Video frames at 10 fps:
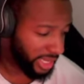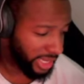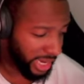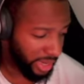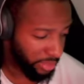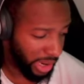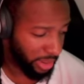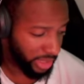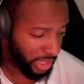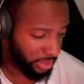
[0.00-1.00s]
they
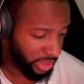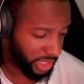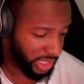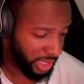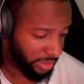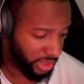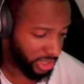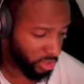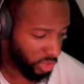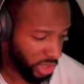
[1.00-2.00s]
probably gonna be something as
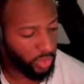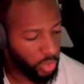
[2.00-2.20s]
well.